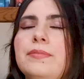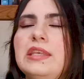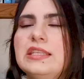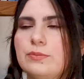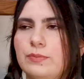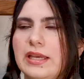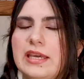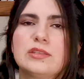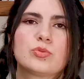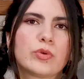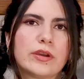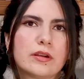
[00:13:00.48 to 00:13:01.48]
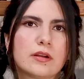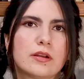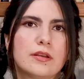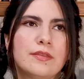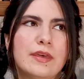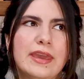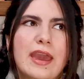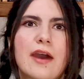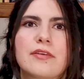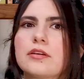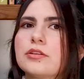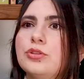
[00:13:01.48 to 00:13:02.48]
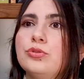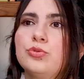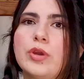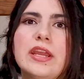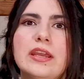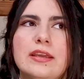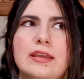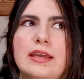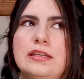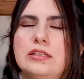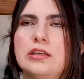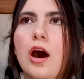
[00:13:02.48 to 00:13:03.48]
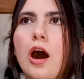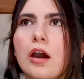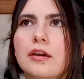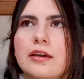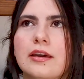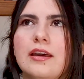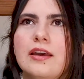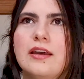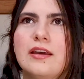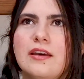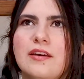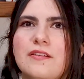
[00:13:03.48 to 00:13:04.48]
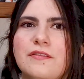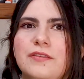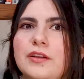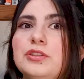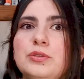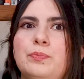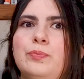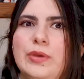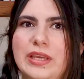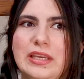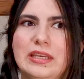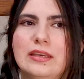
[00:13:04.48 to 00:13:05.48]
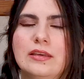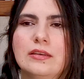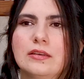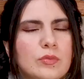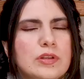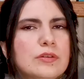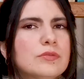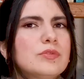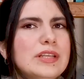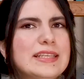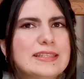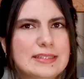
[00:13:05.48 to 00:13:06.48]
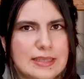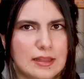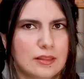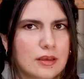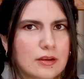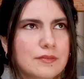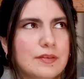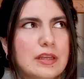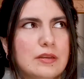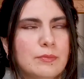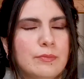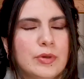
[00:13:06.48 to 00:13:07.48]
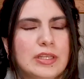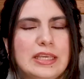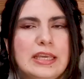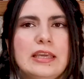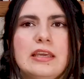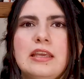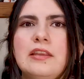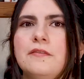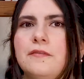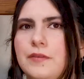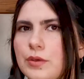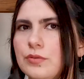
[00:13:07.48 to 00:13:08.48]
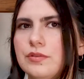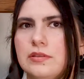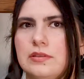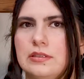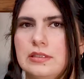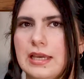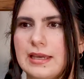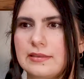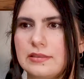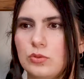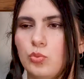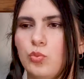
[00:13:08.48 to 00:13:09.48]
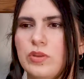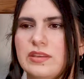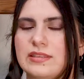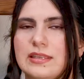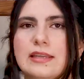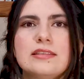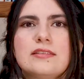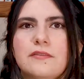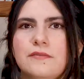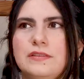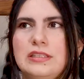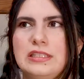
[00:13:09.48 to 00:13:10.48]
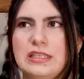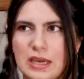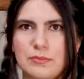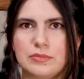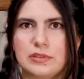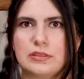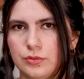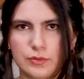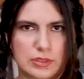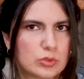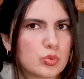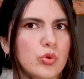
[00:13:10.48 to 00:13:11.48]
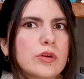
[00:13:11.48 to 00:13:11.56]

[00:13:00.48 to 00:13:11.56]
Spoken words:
This place where they gather to drink and talk felt big. We don't really see a lot of it, but King infuses the text with a sense of depth to this